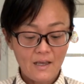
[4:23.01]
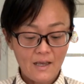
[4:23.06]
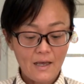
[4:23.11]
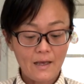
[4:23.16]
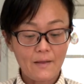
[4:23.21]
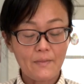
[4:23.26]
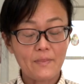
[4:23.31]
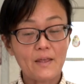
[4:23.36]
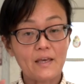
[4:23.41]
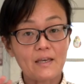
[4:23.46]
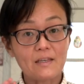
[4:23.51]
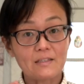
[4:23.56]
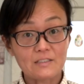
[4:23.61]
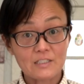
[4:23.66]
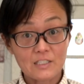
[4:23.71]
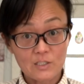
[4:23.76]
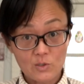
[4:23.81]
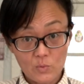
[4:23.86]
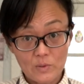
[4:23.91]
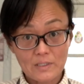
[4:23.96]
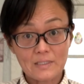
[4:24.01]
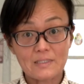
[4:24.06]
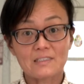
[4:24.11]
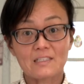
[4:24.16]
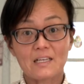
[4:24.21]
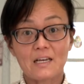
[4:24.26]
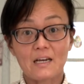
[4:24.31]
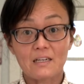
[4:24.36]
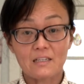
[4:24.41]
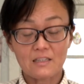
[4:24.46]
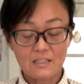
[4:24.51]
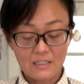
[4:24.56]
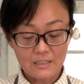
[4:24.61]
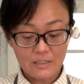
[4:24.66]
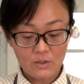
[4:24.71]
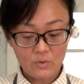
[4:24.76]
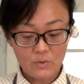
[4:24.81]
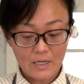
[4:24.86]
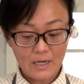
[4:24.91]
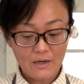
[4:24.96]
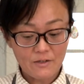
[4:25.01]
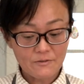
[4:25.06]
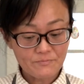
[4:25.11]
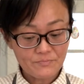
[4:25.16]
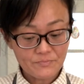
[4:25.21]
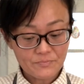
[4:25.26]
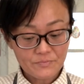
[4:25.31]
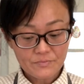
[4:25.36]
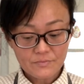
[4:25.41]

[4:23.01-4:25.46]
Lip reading: and then squeeze the liquid out.